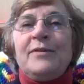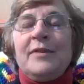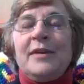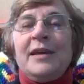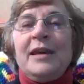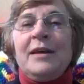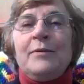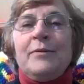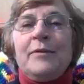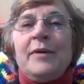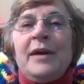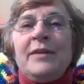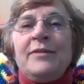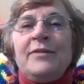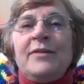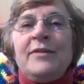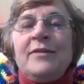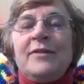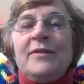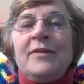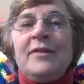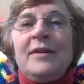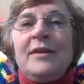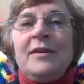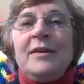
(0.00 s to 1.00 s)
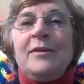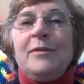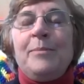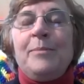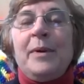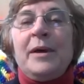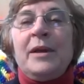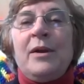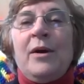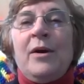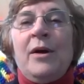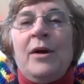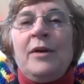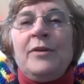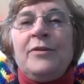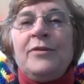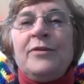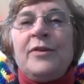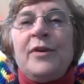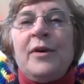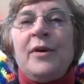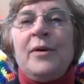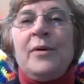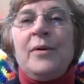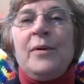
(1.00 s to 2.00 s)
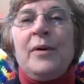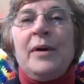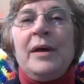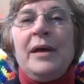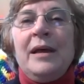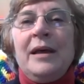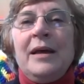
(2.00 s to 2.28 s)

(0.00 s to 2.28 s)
to get residencies, but also